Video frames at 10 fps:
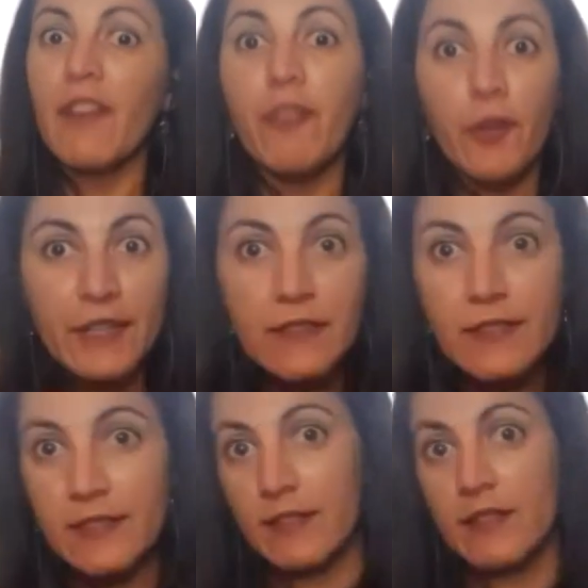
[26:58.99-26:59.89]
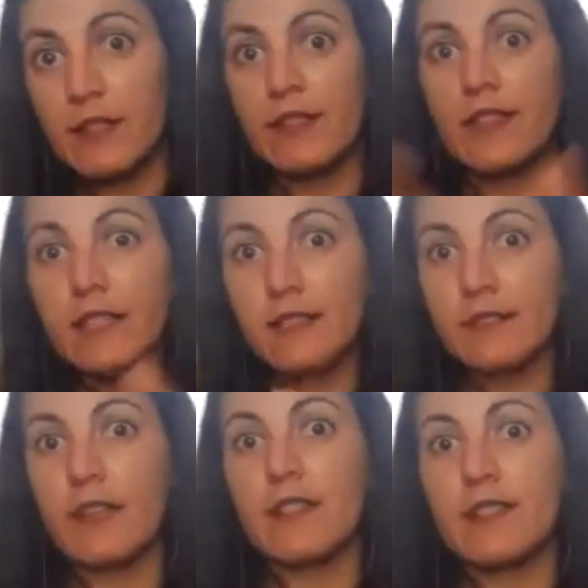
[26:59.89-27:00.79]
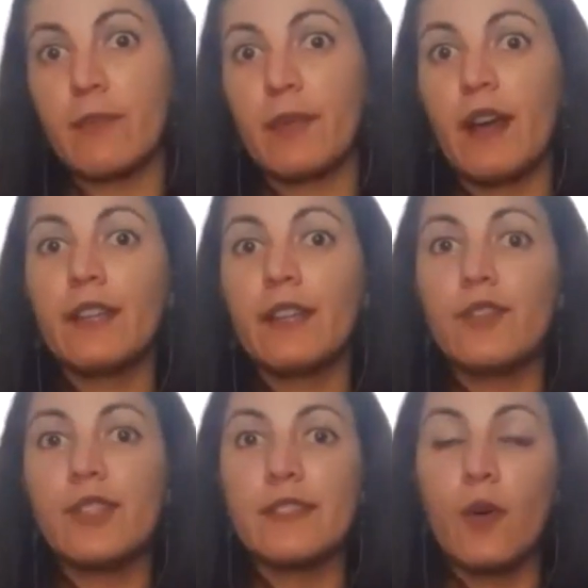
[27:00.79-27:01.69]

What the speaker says: For instance, this intelligence apparatus is the